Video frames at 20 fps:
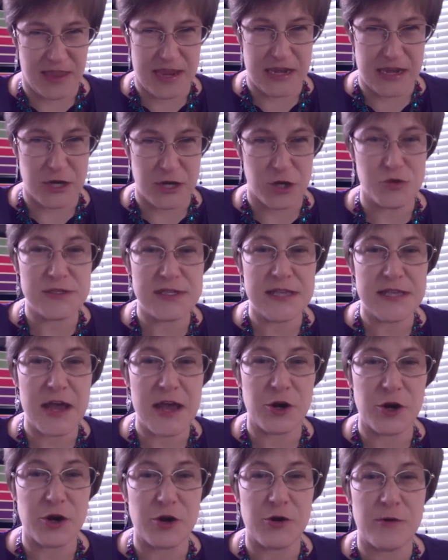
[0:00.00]

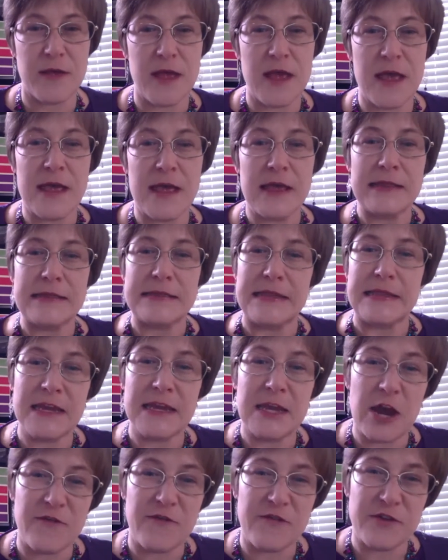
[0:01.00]
newsletter,
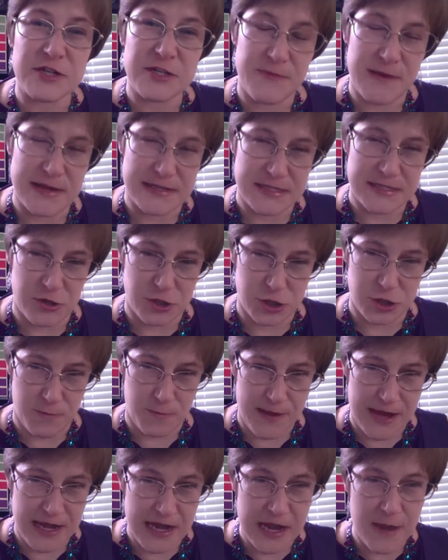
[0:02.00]
link over to my social
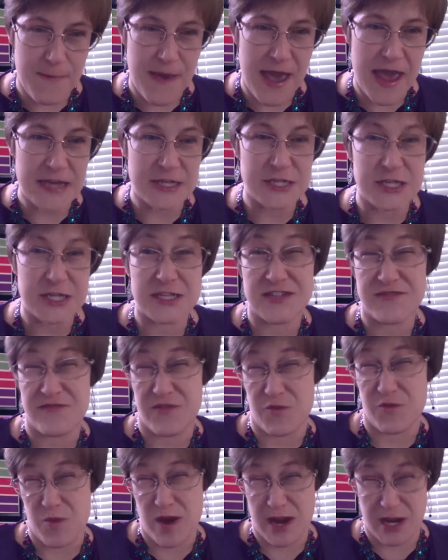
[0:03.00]
media pages
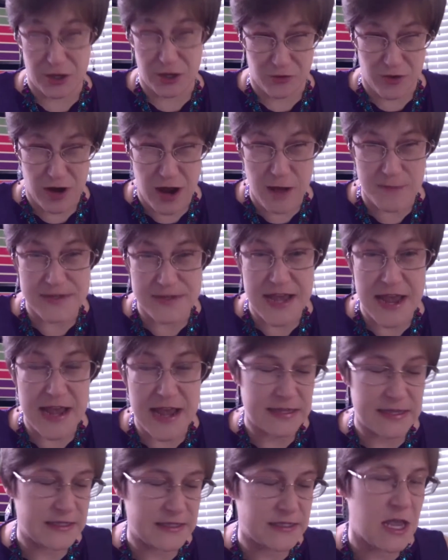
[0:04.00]
for regular
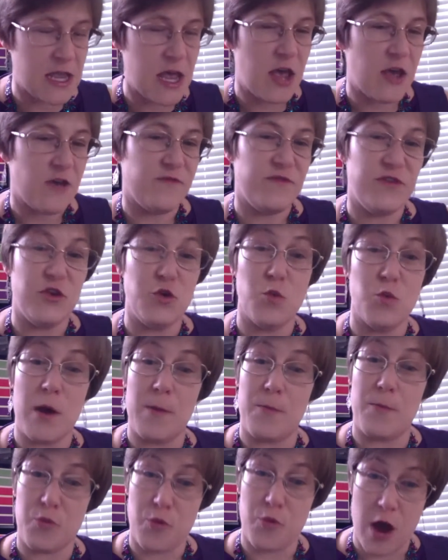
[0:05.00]
updates, view
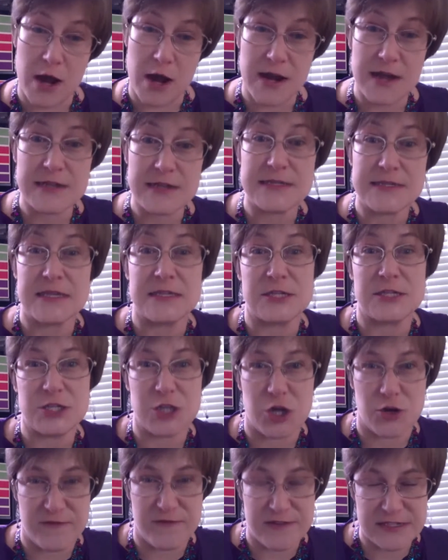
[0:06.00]
what products and
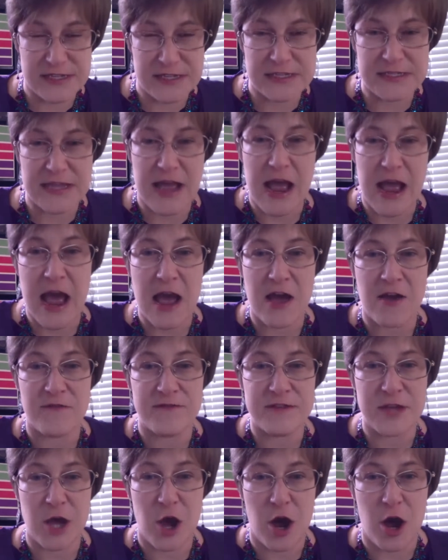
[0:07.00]
services I have
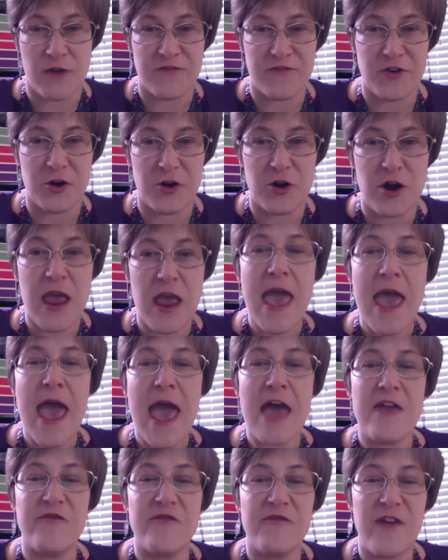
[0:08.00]
to offer,
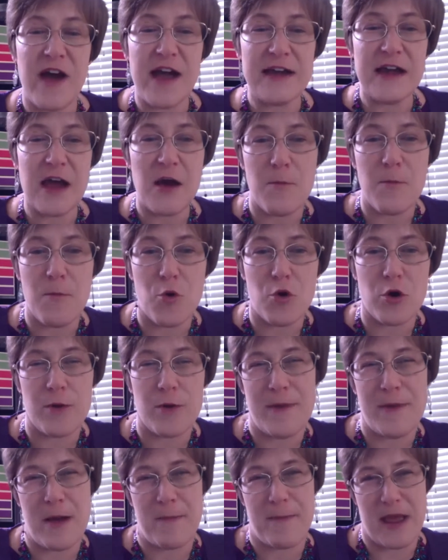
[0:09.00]
and find out more
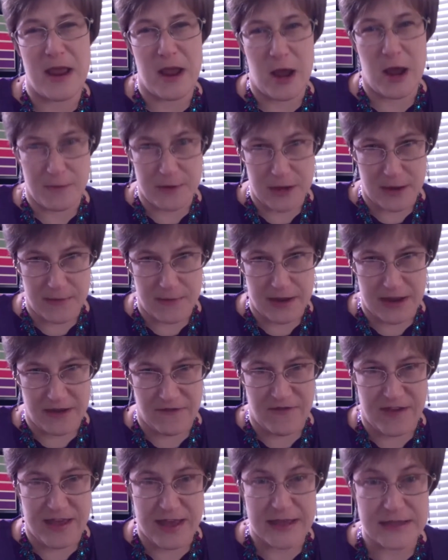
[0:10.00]
about my upcoming
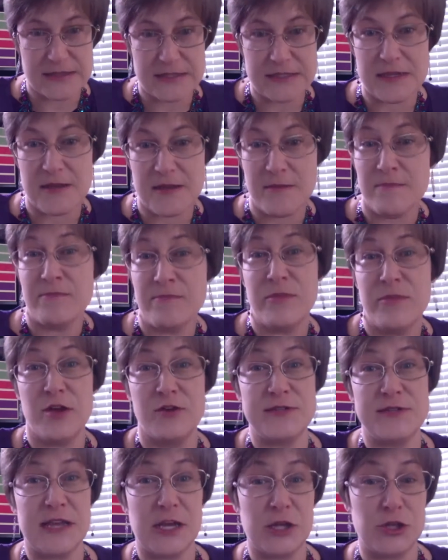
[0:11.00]
events.
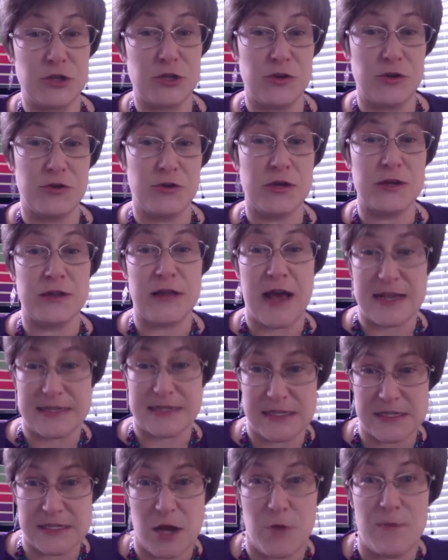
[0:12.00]
Those include
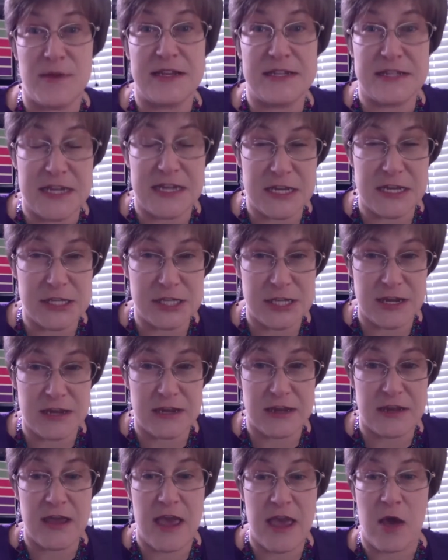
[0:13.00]
classes I'll be
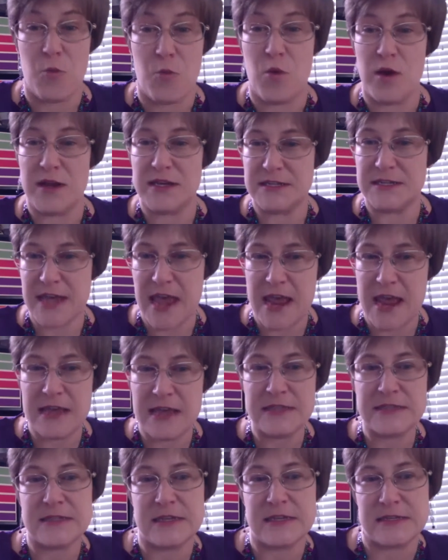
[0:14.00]
teaching, at what
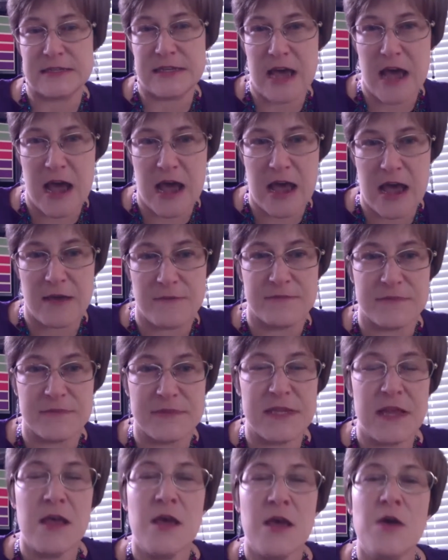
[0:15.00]
dates and times,
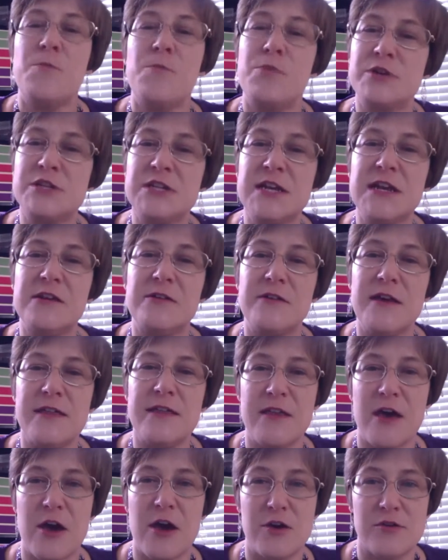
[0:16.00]
particularly
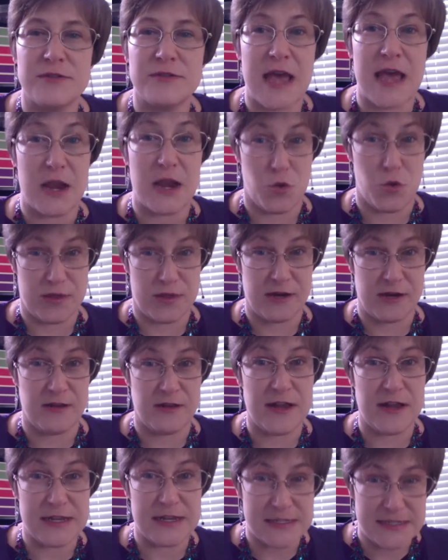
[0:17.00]
those at North
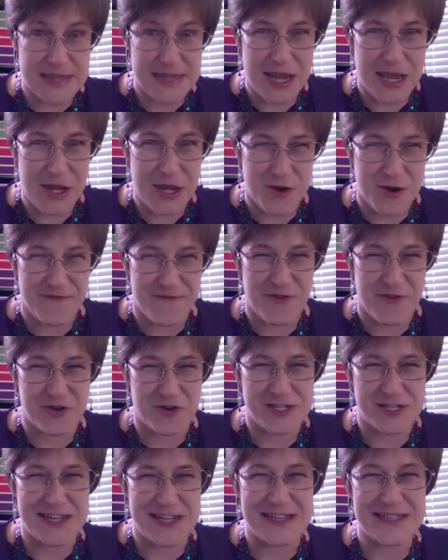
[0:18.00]
Carolina State
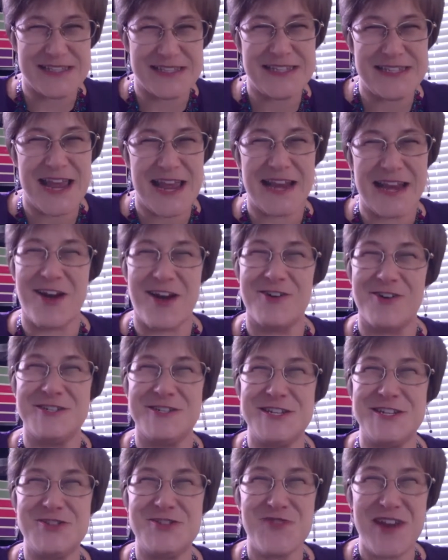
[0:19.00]
University's
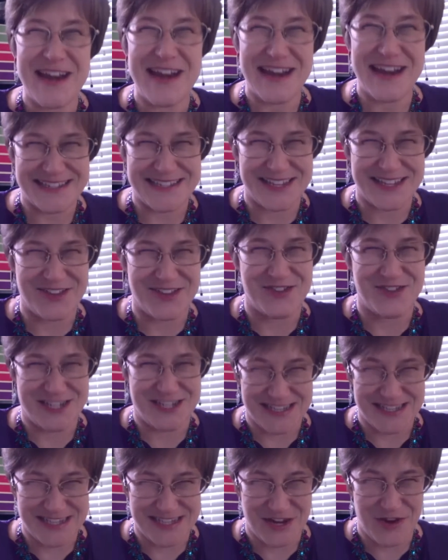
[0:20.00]
Technology Training
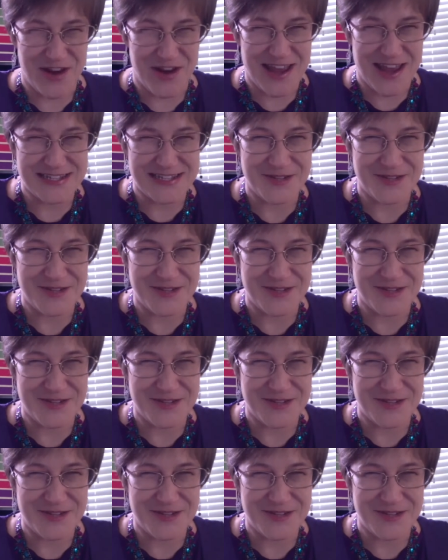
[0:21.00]
Solutions Unit.